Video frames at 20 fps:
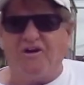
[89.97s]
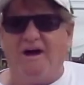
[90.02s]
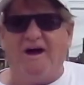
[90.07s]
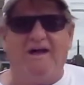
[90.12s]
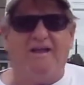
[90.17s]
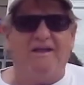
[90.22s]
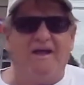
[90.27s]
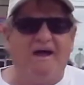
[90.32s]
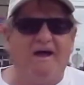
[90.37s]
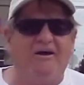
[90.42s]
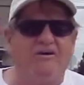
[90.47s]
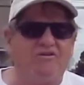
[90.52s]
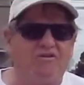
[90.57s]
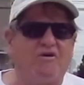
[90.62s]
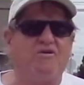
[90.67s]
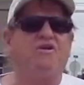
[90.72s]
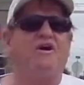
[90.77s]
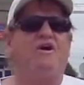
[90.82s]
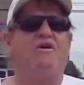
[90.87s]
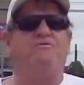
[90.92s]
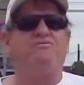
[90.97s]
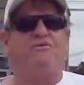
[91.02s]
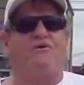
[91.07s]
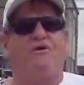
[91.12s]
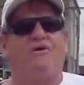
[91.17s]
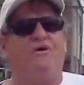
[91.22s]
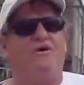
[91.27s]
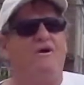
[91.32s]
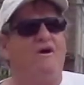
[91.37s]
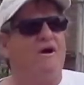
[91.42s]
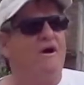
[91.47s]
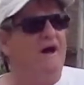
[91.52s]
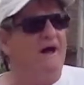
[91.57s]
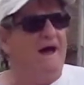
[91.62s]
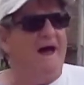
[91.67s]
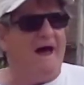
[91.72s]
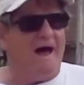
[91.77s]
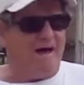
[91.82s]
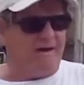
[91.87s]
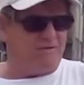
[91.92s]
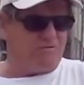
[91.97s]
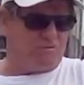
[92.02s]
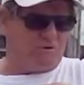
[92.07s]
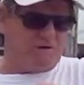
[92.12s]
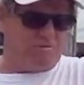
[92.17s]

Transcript: And so therefore, as we